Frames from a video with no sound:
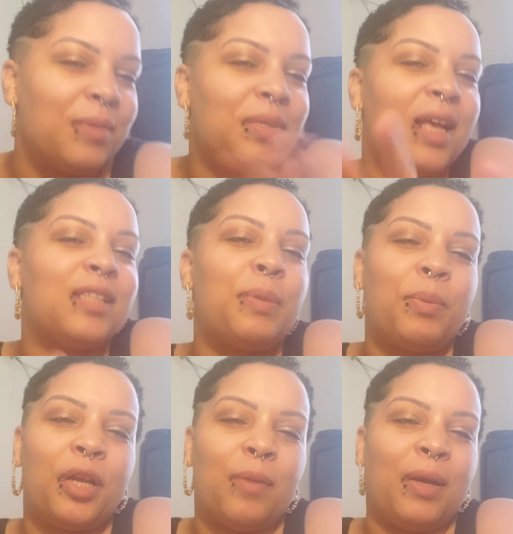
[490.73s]
Sometimes
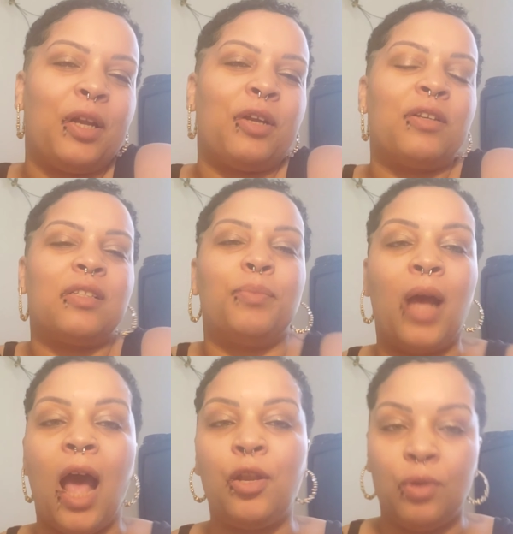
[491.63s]
people get on my nerves, but
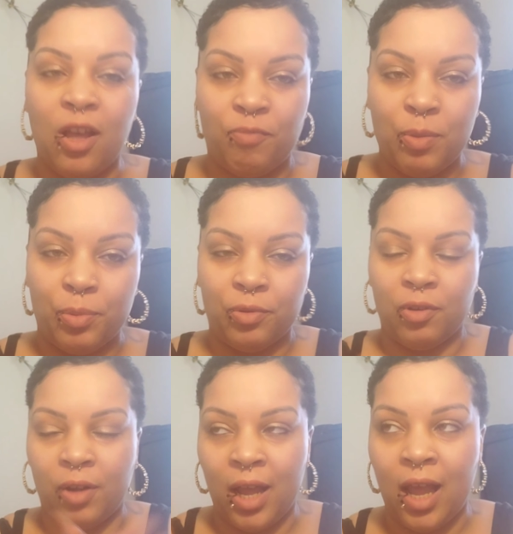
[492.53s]
I do love people.
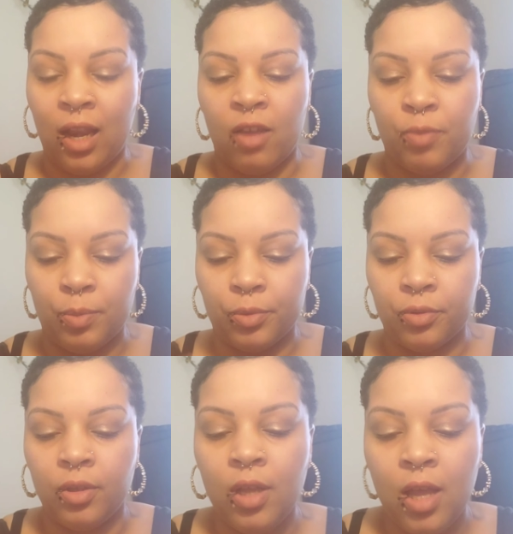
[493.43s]
Okay, I love people.